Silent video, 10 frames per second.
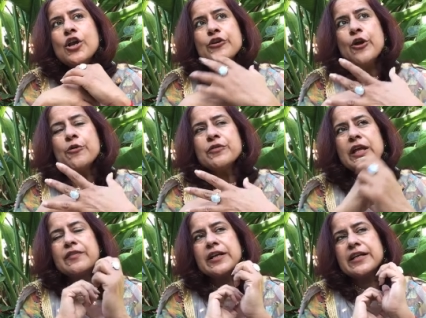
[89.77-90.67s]
know
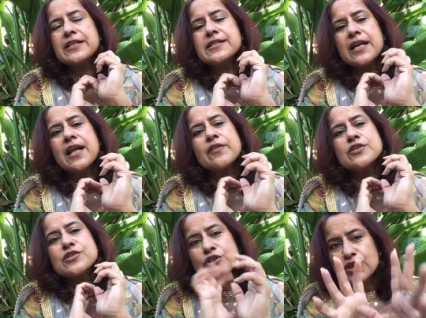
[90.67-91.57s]
that there is another
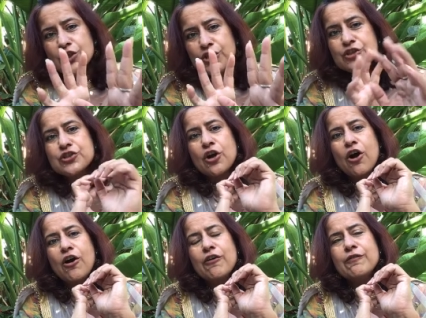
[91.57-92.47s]
surge
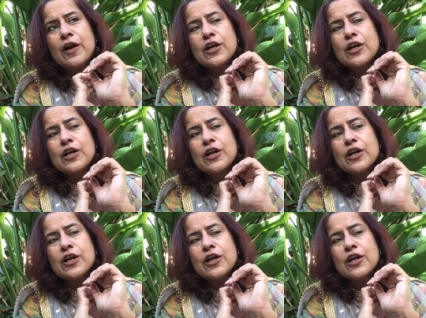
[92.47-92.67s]
of